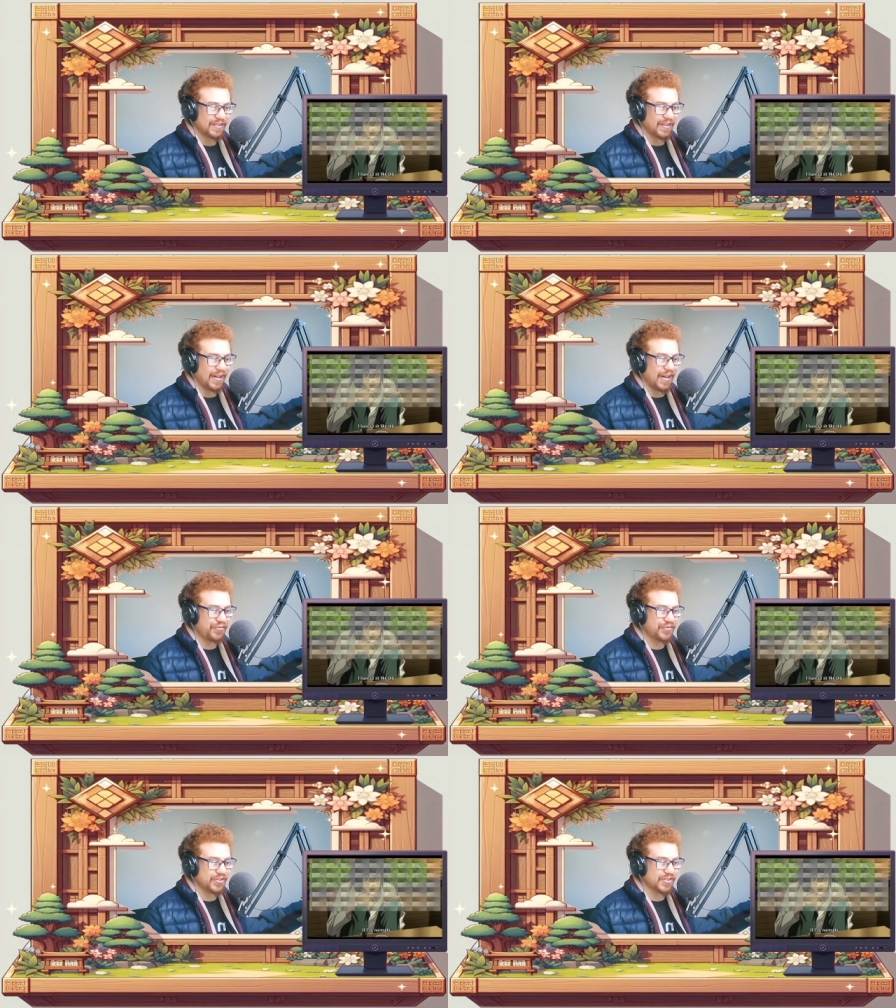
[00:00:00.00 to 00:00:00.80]
I
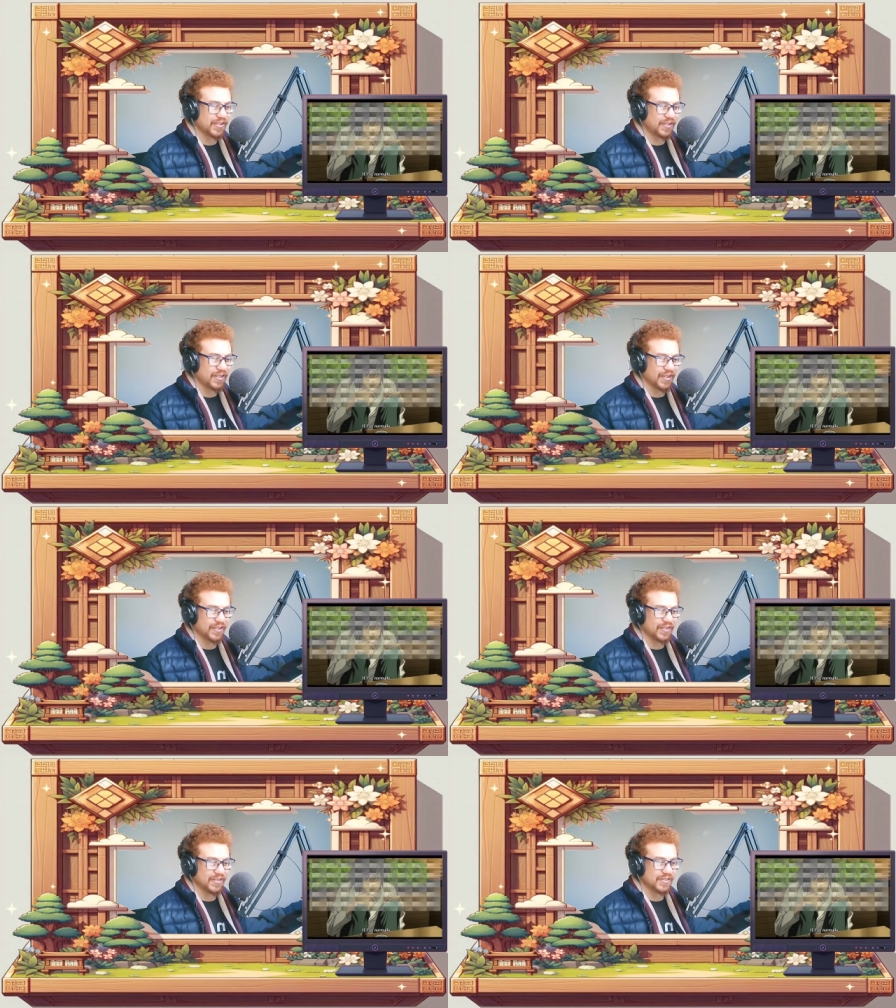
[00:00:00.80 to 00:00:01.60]
have to sit like
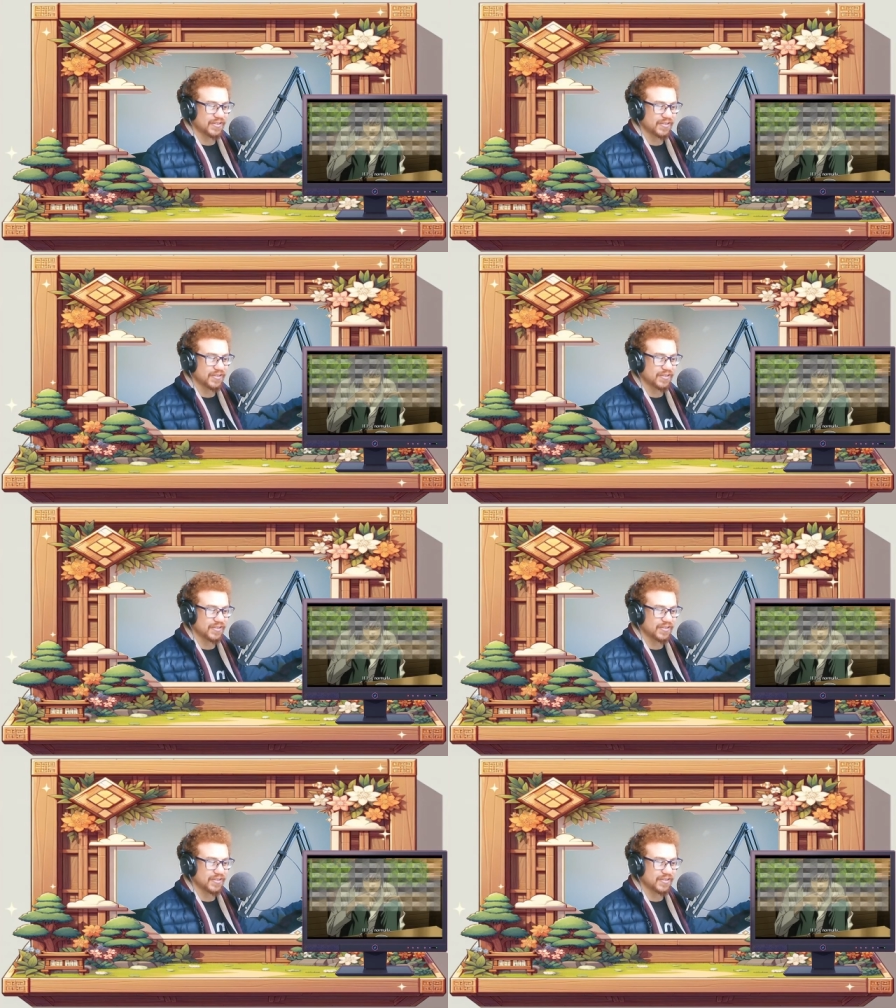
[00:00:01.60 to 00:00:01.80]
this.